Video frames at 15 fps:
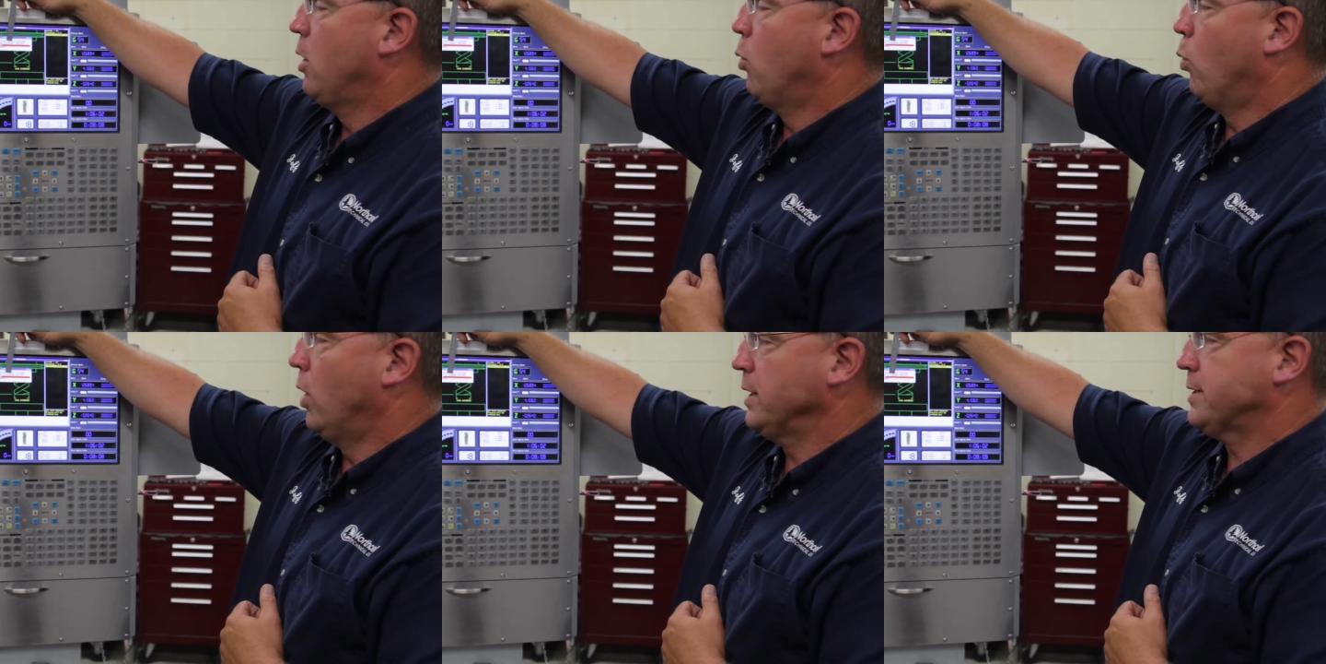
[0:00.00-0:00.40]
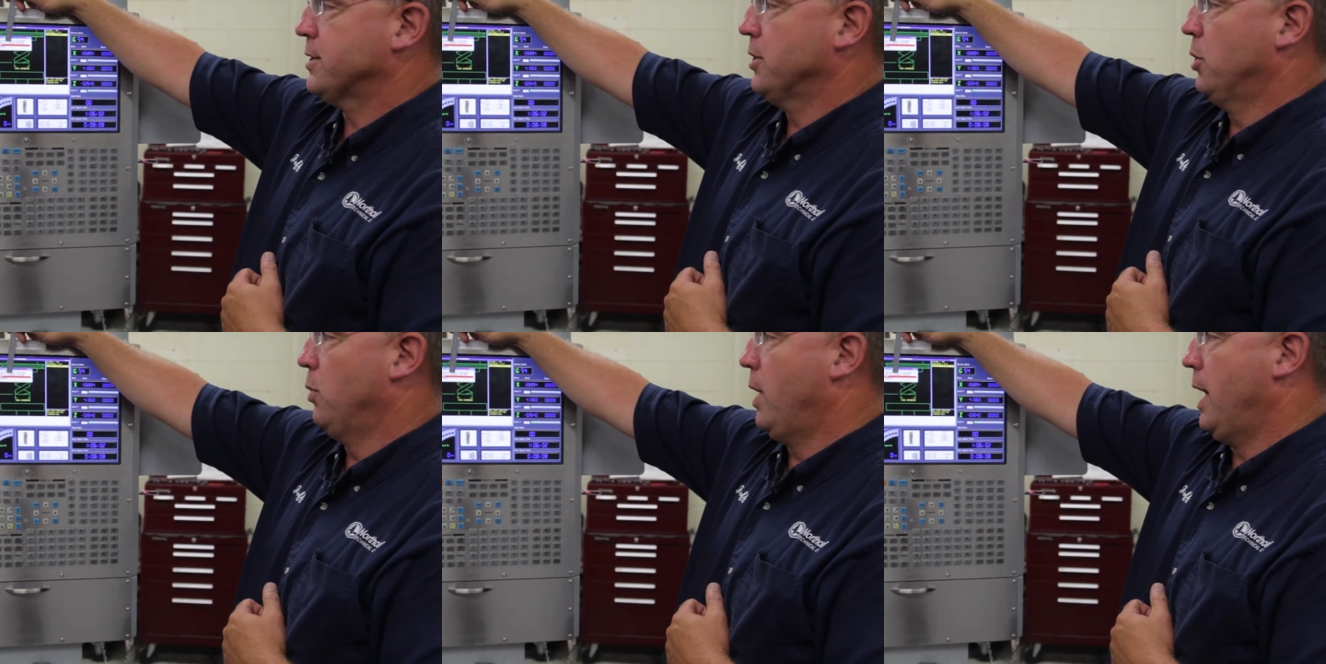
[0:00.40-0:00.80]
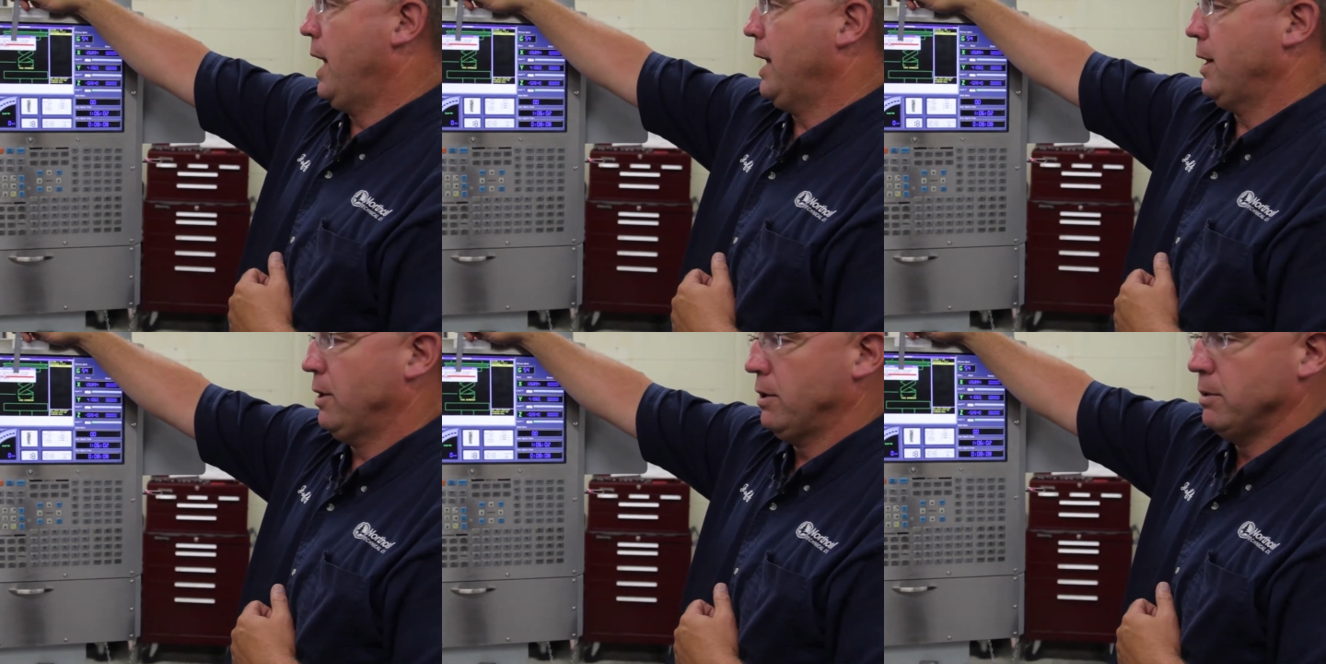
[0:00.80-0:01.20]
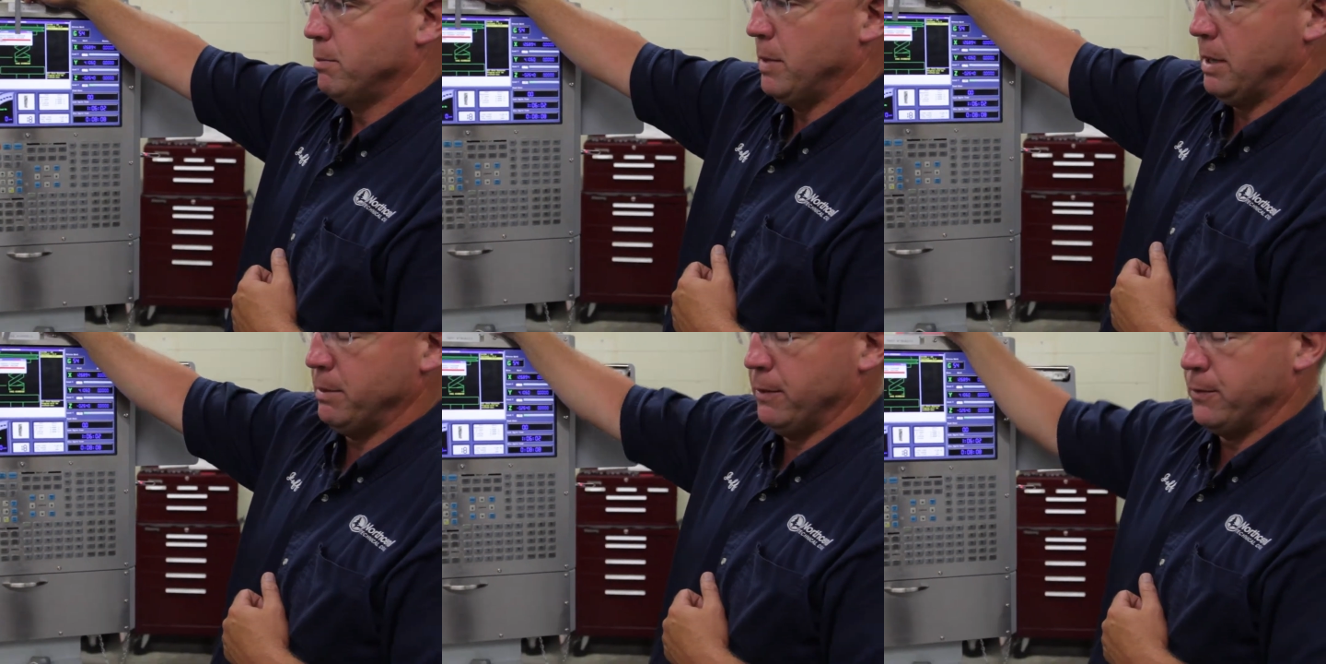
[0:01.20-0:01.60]
Once in a while,
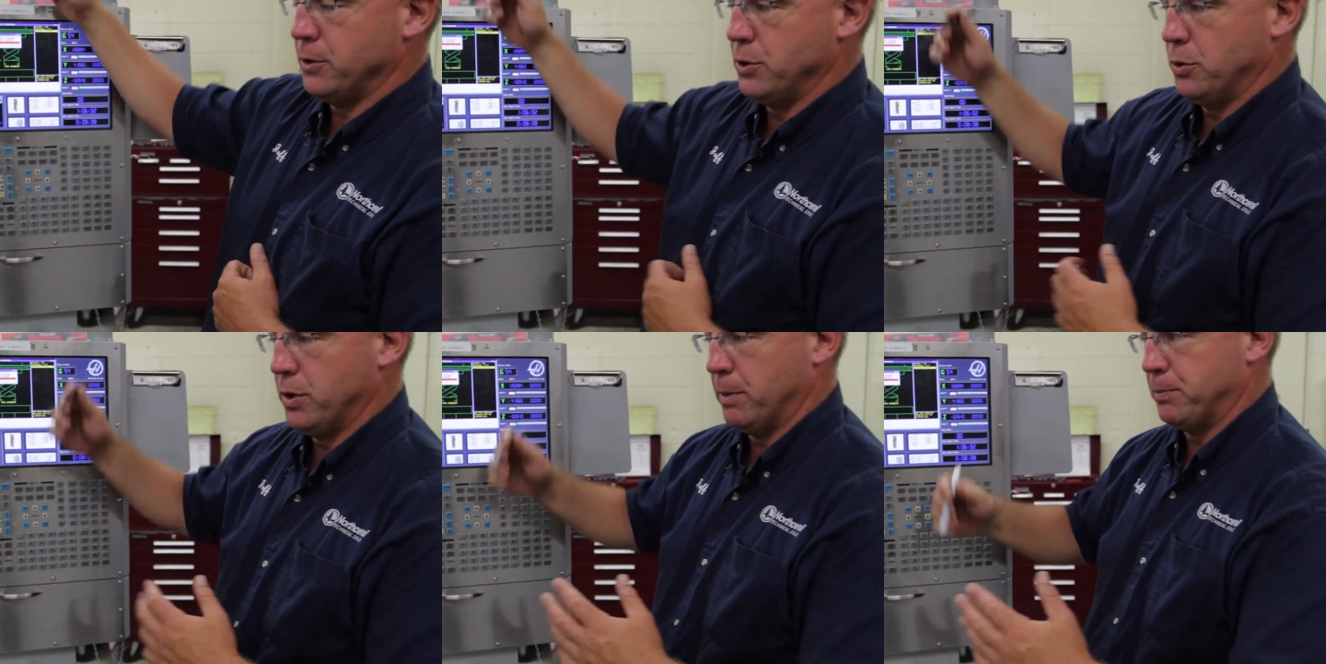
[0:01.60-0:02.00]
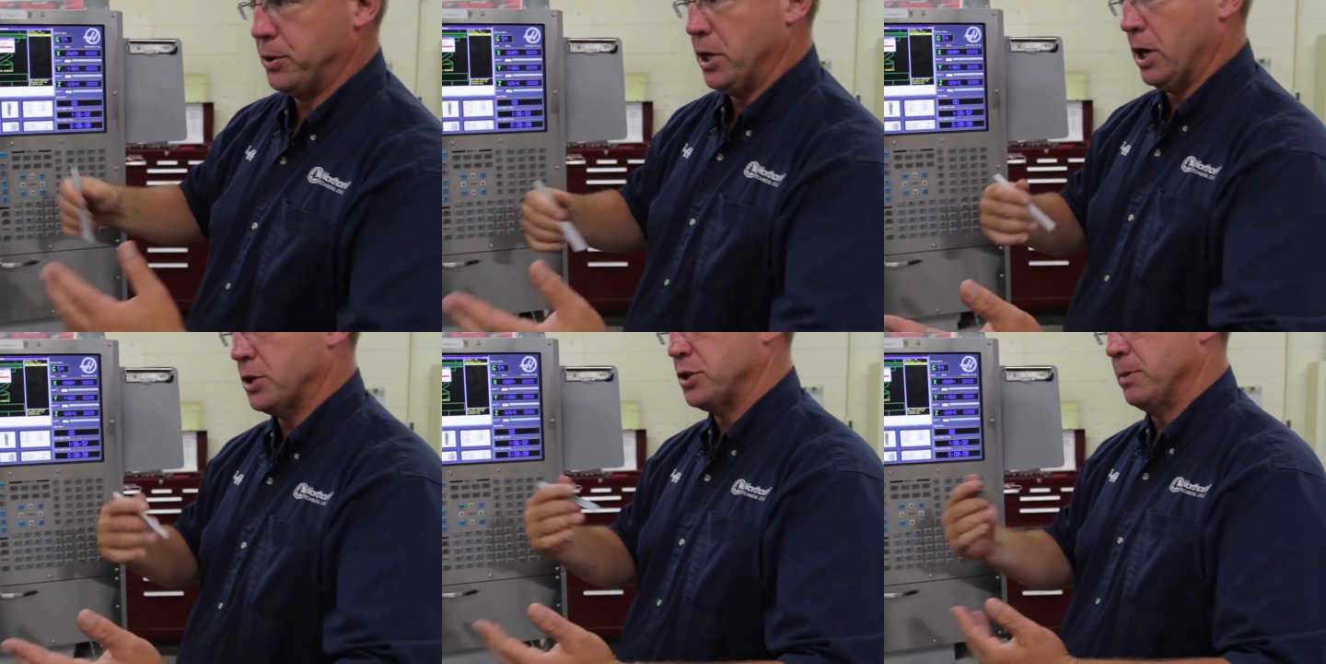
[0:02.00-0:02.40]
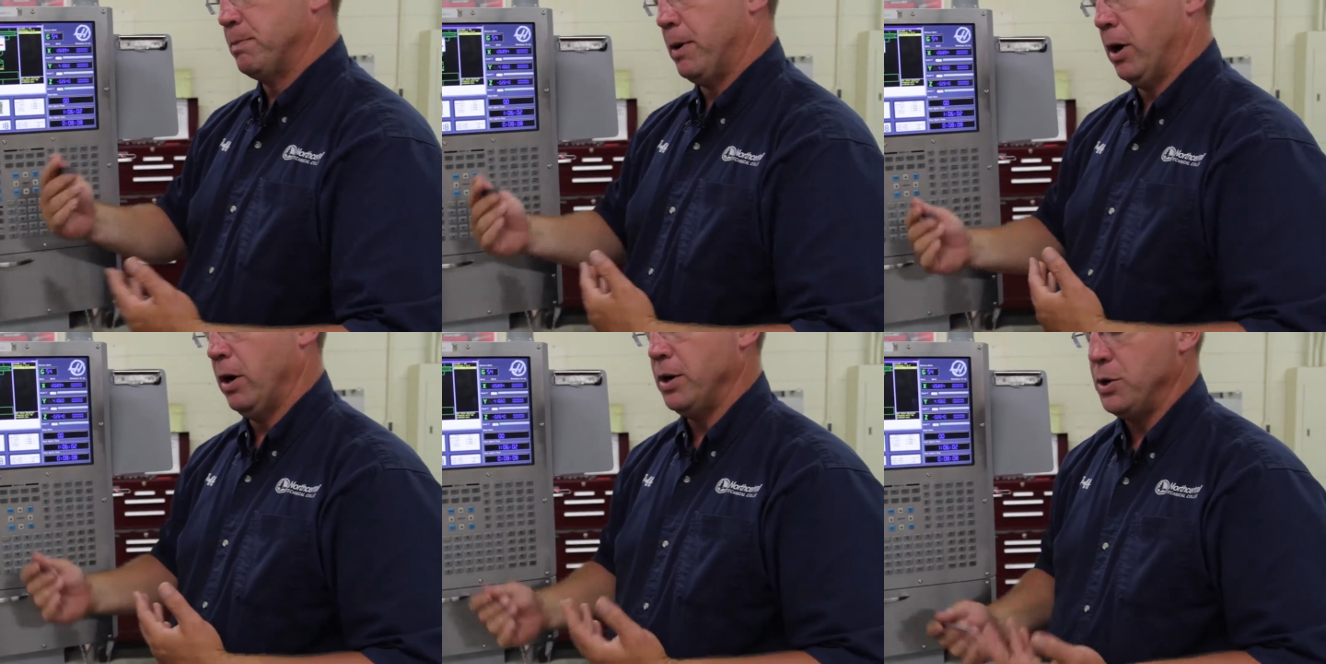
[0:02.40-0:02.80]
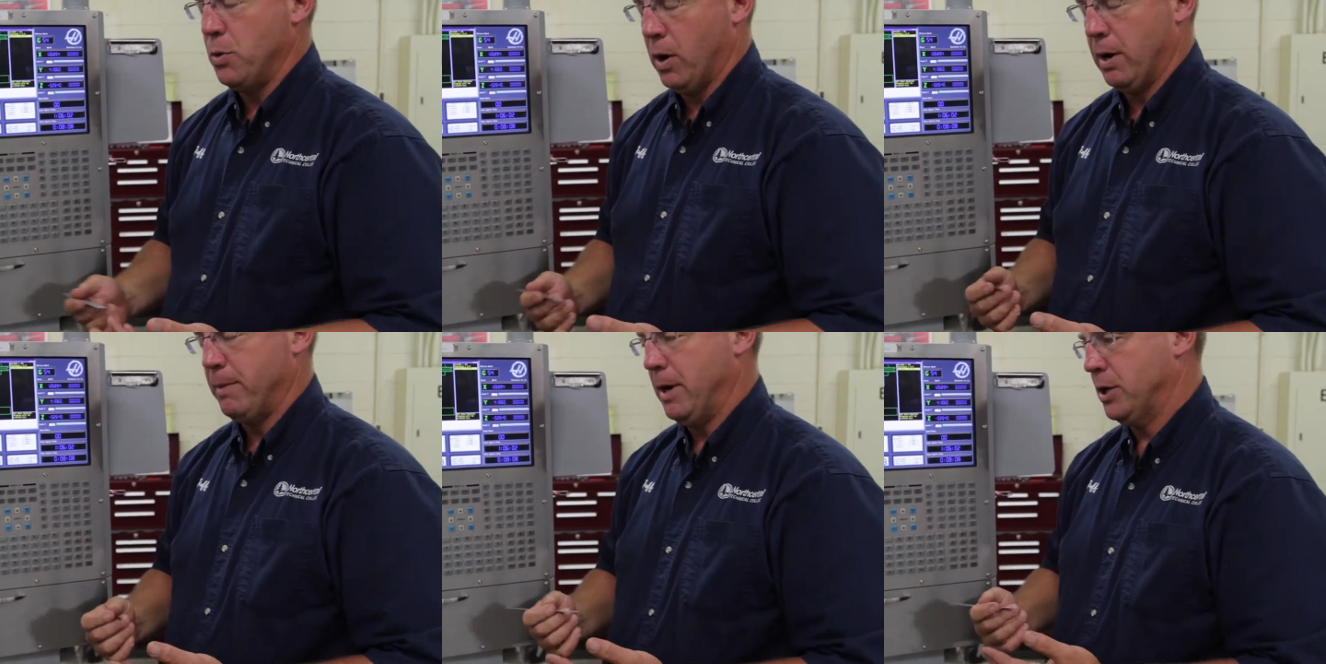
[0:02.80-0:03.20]
maybe if you're doing a production part and you
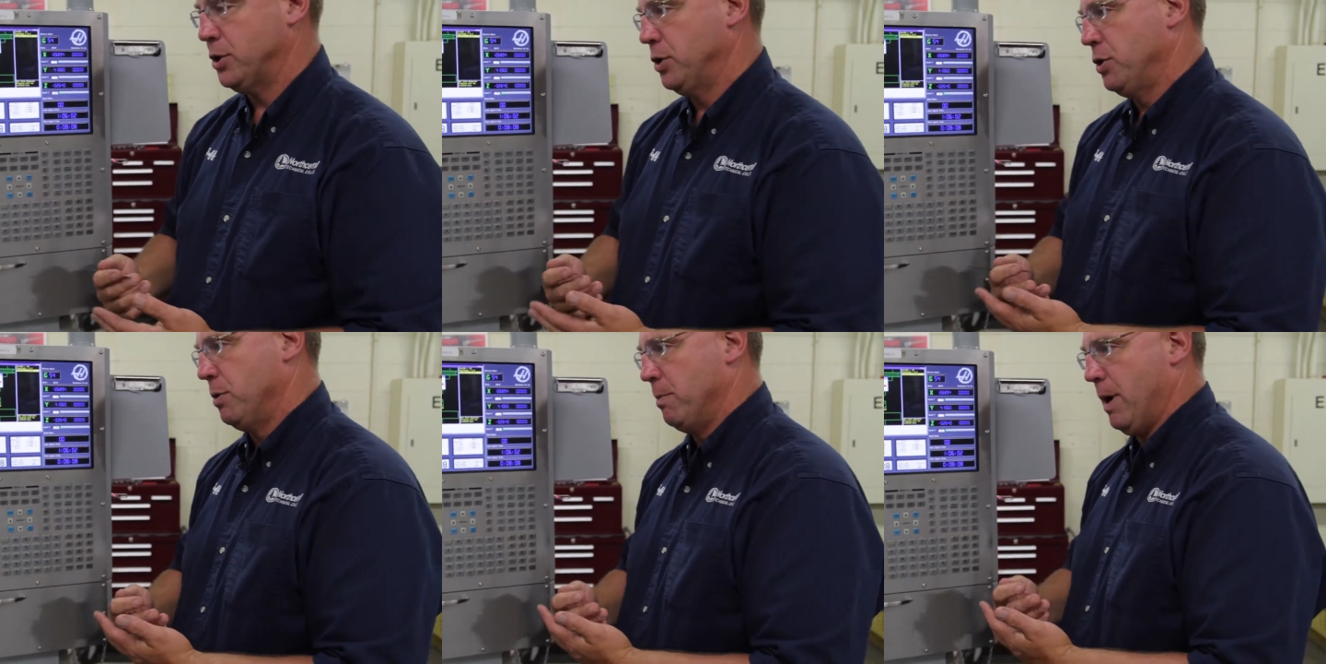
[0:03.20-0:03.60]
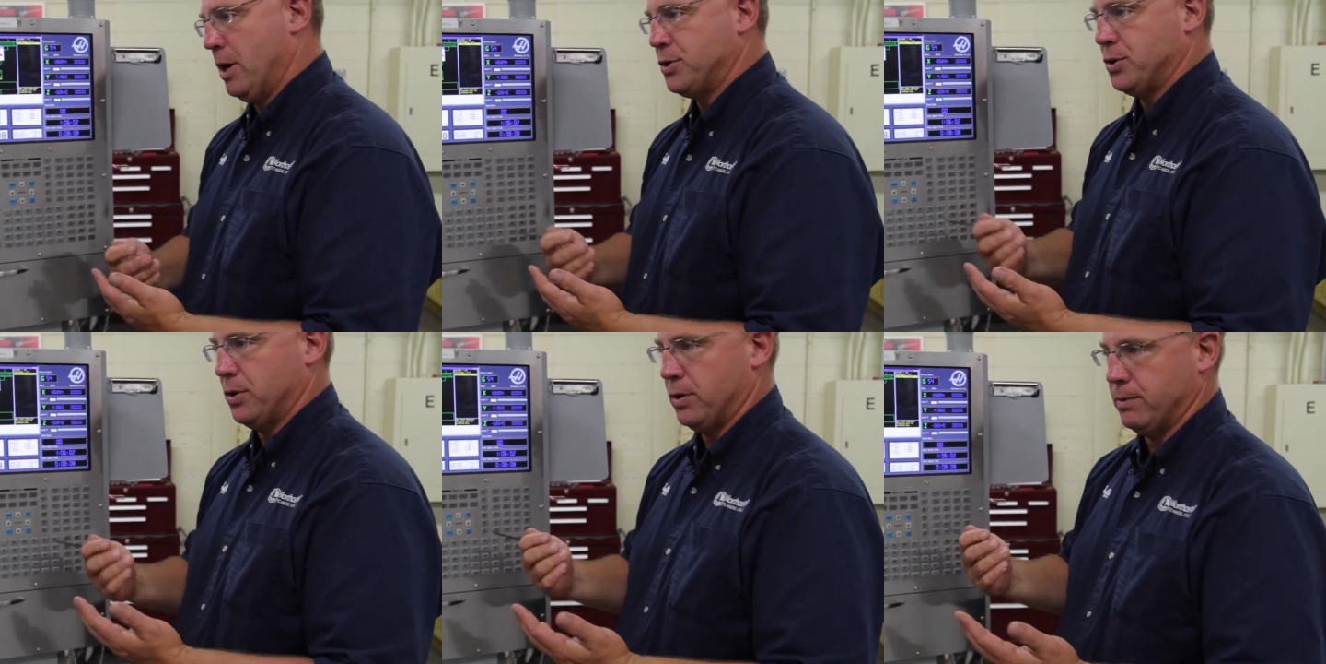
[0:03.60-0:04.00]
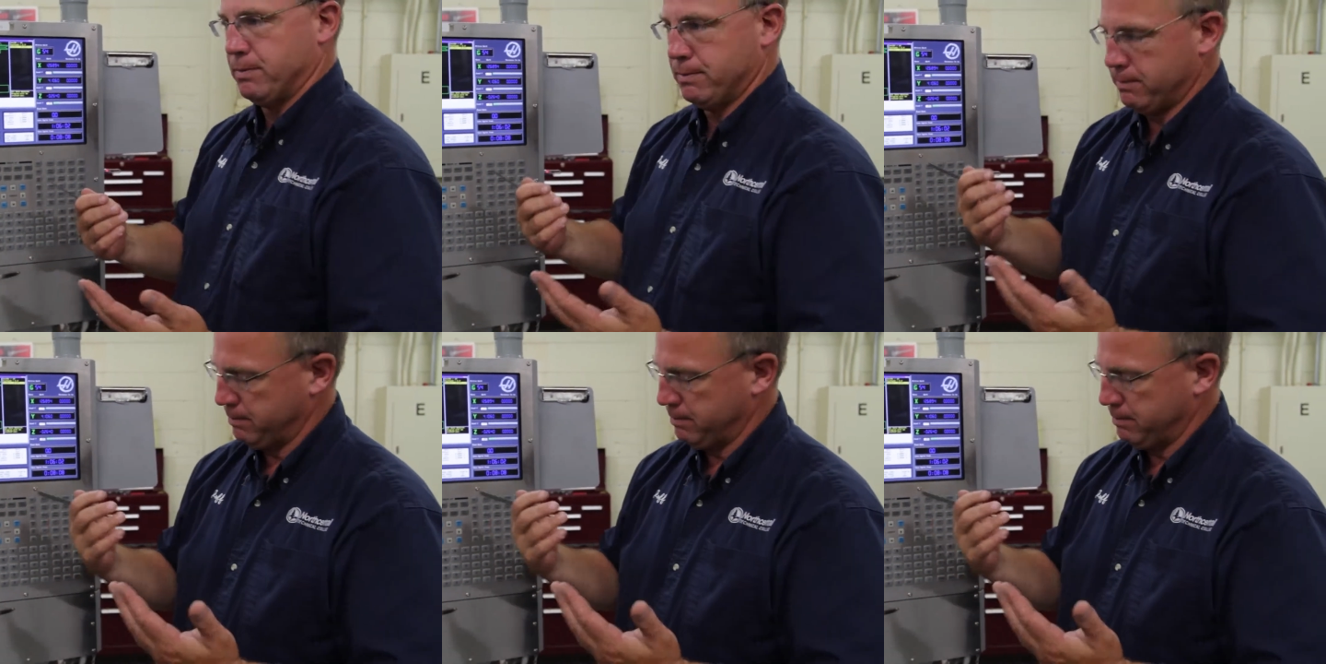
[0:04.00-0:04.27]
want to make sure you measure